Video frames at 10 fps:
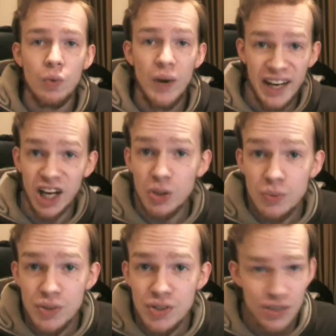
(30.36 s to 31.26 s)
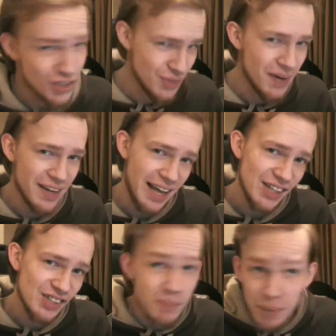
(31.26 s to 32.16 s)
We're clones, as you might have
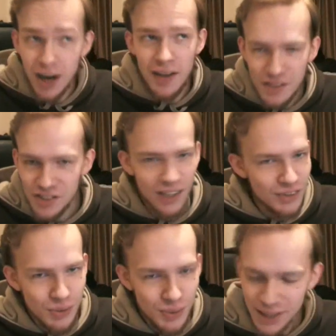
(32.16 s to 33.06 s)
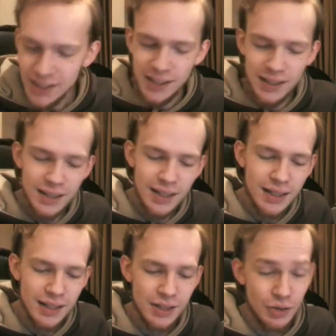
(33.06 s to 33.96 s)
guessed by the title
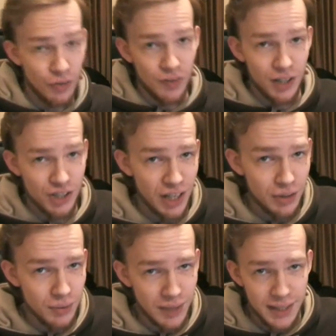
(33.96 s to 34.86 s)
of our channel.